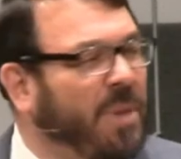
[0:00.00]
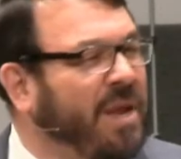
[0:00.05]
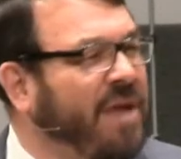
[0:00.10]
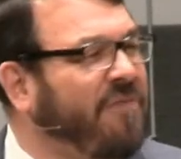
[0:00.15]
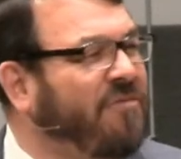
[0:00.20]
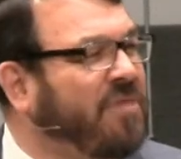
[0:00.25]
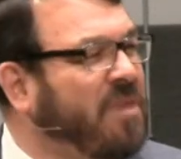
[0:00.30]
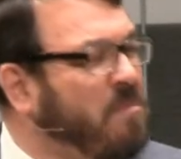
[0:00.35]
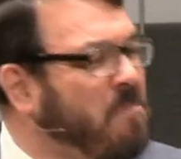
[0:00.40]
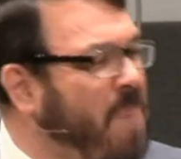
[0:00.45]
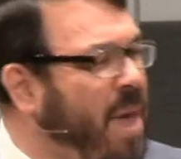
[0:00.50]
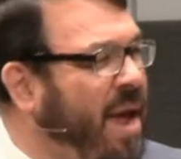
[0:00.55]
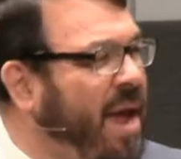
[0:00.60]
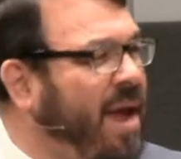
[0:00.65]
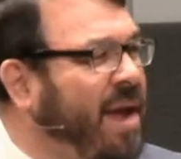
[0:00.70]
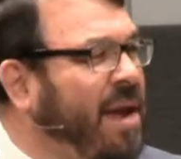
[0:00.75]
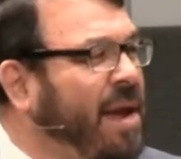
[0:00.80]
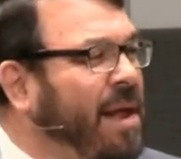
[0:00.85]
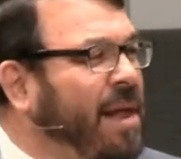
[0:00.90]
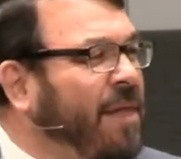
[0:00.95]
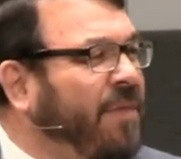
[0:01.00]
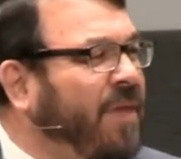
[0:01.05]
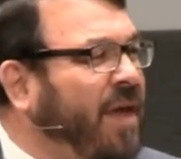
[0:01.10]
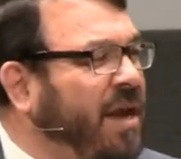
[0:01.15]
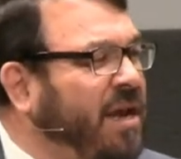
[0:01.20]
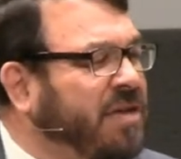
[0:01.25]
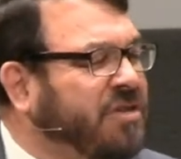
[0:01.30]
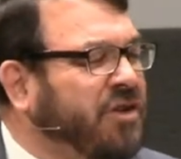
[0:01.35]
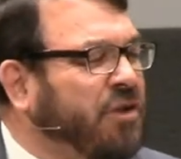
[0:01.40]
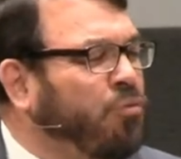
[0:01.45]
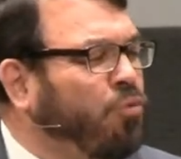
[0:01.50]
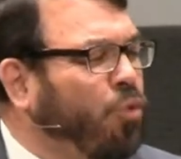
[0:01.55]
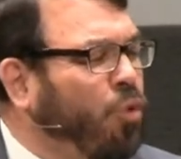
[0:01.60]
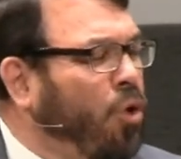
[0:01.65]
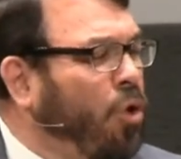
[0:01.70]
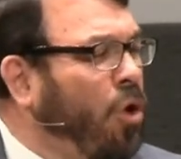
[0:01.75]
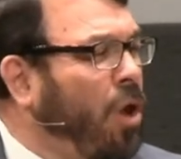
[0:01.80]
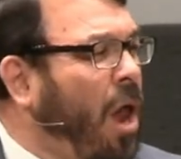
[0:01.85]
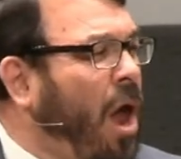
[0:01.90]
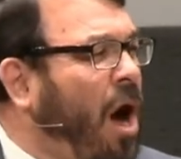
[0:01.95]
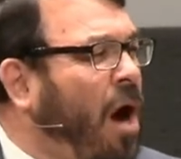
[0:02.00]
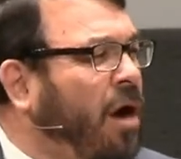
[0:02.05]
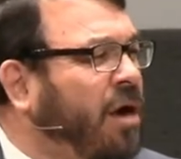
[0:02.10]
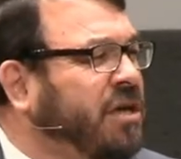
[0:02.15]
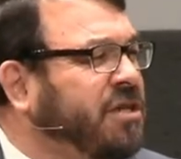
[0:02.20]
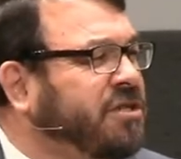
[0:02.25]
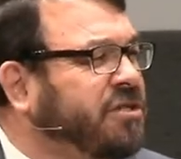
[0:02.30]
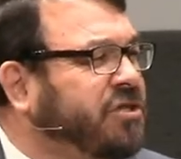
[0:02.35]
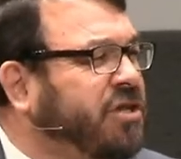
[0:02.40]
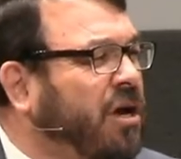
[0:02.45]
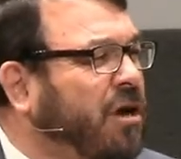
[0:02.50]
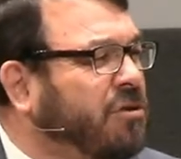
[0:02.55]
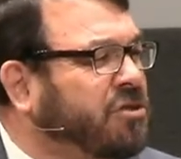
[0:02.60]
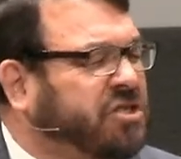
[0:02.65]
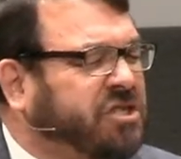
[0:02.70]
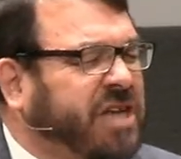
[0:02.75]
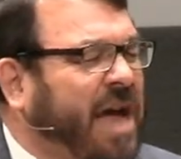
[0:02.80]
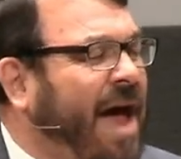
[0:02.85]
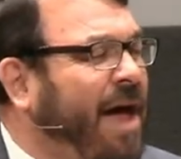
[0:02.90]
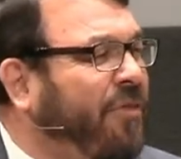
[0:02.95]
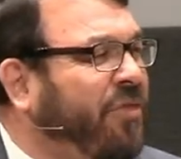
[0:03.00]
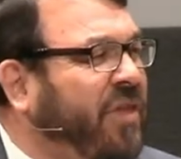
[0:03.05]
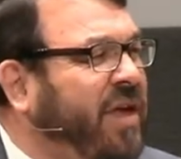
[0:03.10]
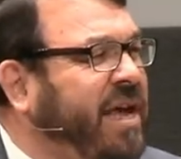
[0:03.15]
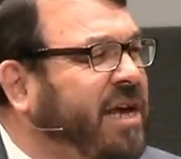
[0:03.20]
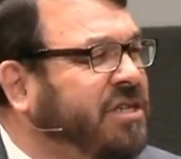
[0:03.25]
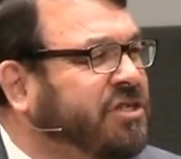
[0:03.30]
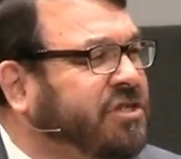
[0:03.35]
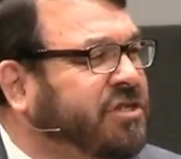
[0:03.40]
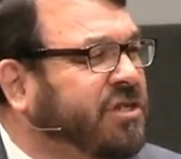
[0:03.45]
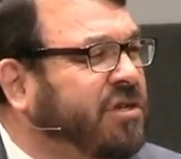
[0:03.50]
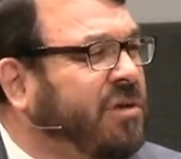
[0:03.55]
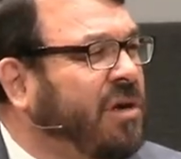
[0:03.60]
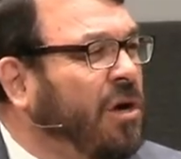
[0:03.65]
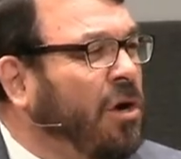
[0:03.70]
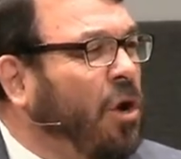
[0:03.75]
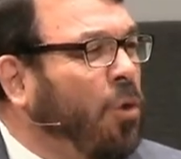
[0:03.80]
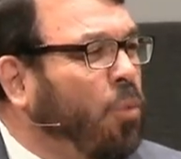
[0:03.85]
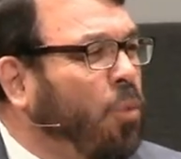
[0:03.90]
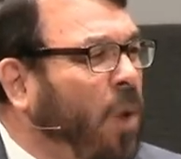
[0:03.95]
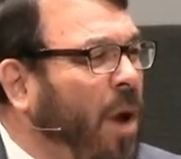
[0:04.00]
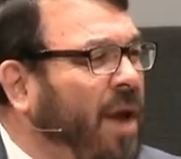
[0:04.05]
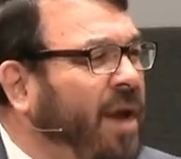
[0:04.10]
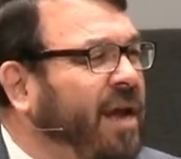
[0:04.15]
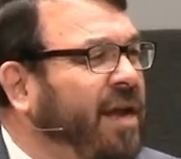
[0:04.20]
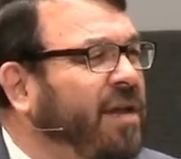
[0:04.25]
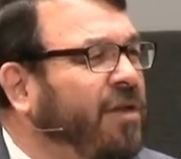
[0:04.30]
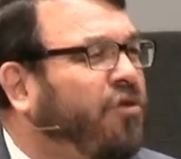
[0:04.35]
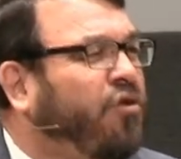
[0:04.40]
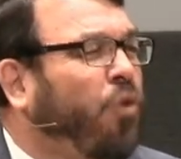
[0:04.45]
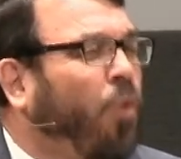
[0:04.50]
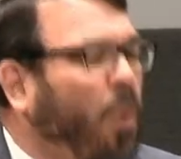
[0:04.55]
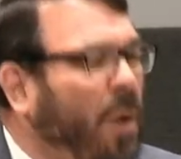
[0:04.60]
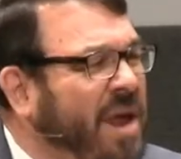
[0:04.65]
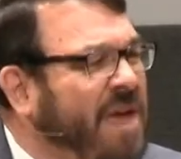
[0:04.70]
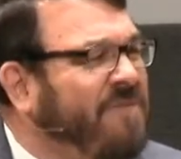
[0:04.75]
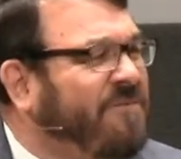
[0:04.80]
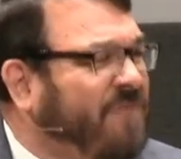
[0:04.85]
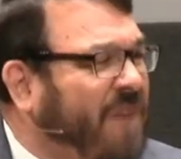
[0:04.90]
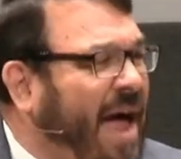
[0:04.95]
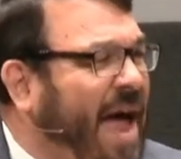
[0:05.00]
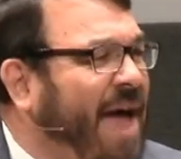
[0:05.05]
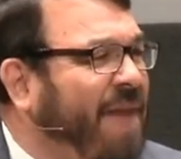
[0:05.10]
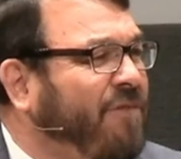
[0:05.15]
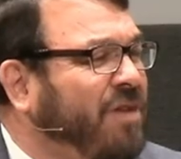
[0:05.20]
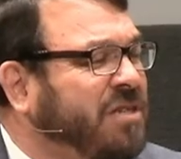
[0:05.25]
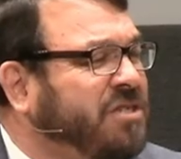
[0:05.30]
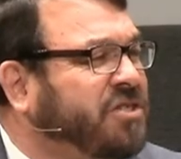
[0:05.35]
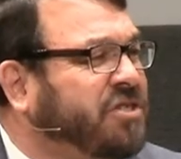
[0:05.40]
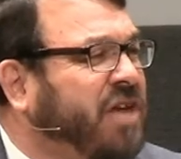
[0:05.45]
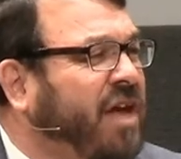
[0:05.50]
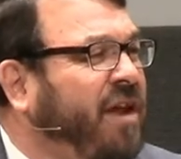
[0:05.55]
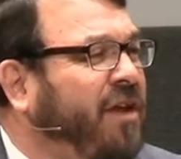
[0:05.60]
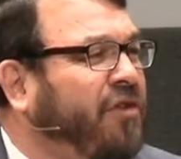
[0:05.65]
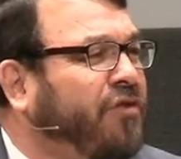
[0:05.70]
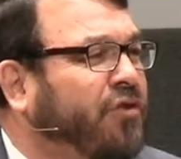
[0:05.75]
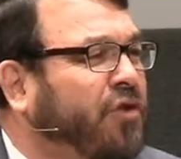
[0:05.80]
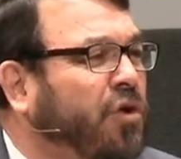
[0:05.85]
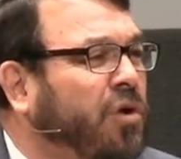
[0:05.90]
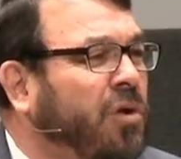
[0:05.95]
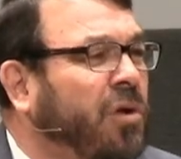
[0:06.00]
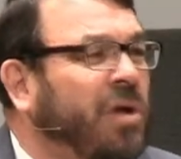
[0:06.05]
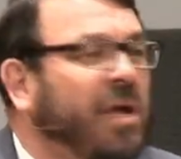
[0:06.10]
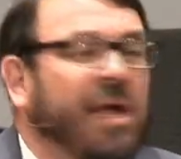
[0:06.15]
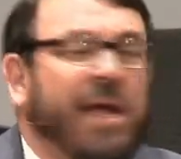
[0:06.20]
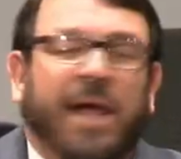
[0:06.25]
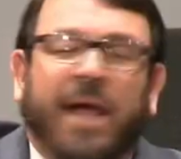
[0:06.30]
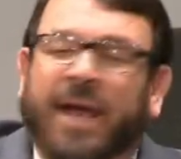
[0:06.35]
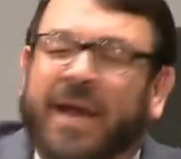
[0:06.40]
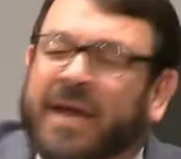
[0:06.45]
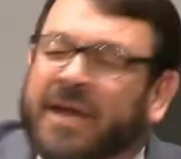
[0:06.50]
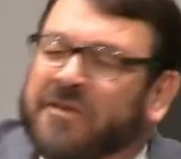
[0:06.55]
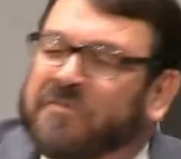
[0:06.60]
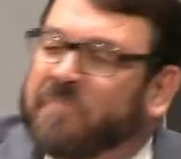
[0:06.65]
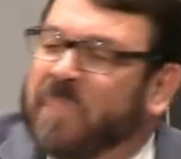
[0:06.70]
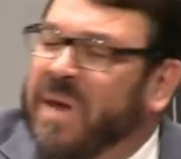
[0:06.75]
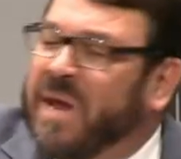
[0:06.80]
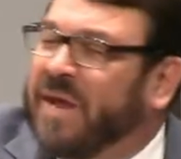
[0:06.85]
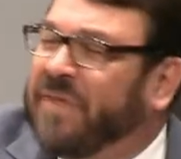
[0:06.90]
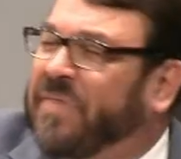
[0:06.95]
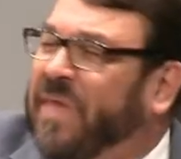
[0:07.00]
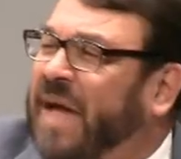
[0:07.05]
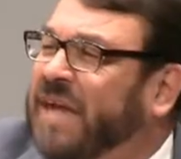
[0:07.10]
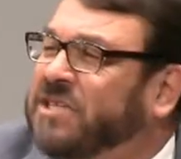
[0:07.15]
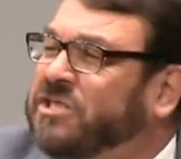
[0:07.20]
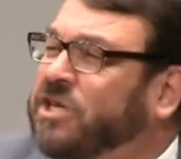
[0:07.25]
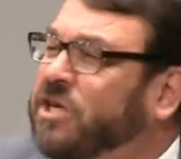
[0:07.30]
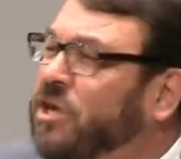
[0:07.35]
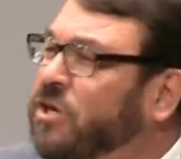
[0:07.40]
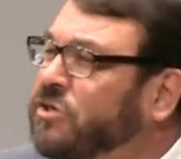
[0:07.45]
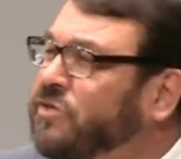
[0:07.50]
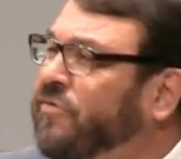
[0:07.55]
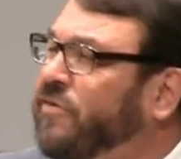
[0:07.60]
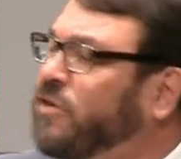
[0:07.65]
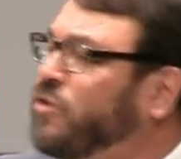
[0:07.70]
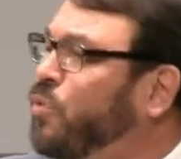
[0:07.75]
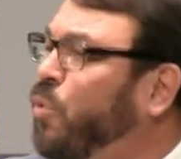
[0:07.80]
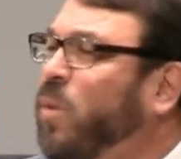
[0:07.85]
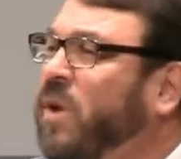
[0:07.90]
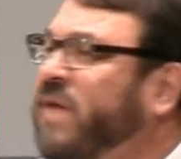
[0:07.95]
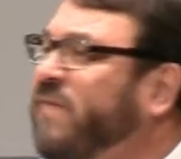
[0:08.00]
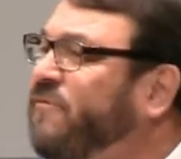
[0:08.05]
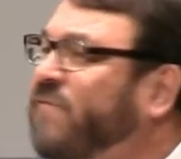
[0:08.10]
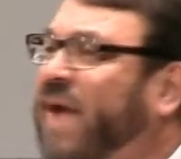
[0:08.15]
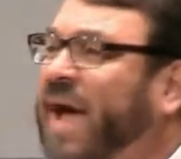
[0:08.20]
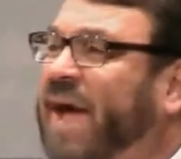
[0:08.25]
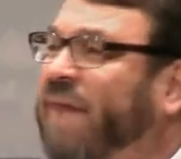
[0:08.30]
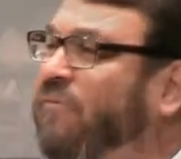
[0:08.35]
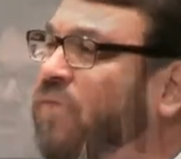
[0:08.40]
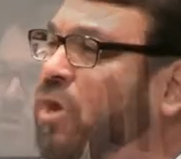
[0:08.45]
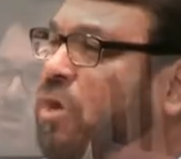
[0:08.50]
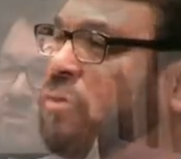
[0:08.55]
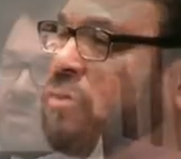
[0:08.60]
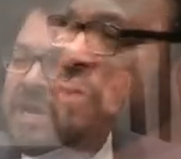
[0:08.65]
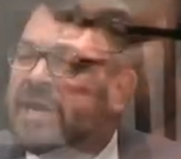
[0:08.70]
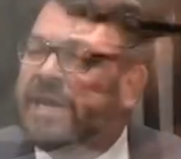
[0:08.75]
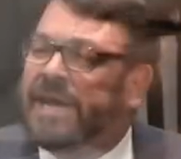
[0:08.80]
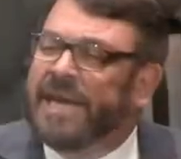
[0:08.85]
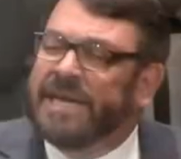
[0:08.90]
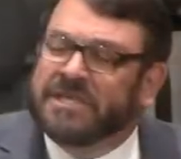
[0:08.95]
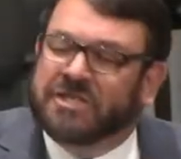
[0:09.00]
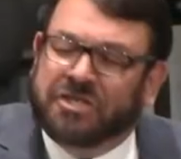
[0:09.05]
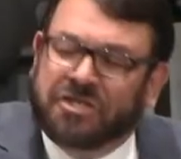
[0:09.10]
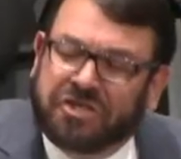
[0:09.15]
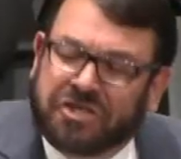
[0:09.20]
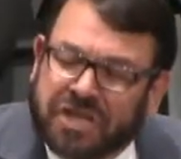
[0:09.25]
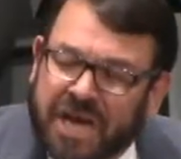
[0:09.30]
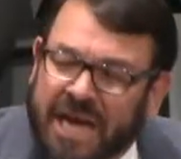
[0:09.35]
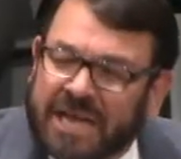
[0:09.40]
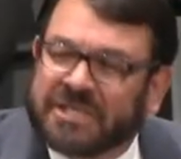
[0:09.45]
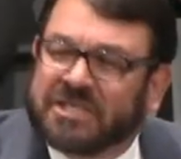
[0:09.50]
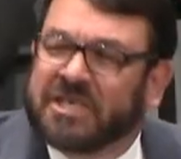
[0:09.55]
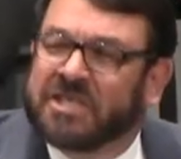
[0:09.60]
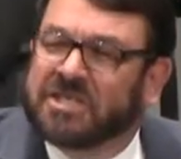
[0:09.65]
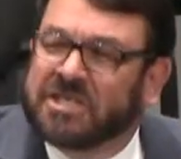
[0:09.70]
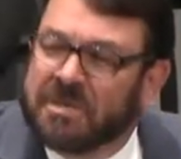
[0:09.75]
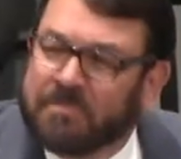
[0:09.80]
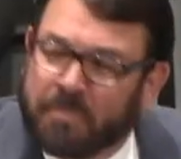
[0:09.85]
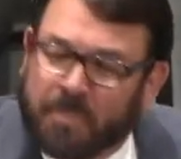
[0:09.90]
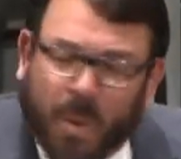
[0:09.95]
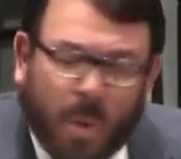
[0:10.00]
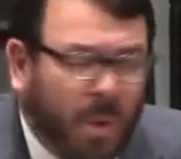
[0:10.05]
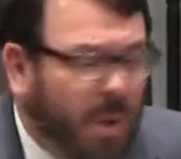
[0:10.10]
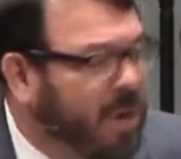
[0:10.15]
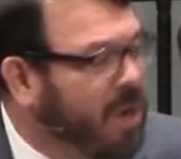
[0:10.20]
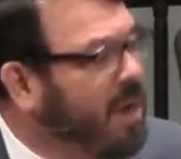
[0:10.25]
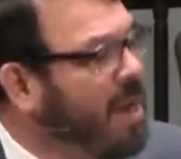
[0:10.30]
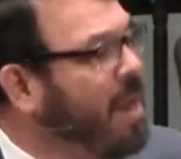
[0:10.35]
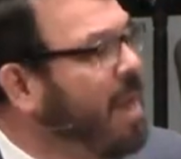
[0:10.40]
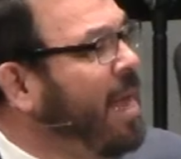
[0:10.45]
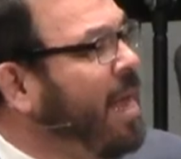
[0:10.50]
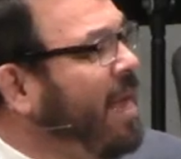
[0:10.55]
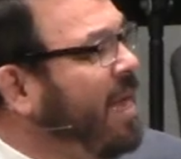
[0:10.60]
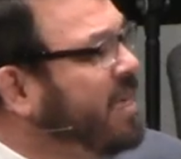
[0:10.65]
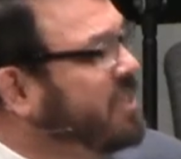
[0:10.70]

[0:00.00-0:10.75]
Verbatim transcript: believe the man that is in rural Arkansas Southeastern running 25 in Sunday school and has been at that church for 25 years is just as important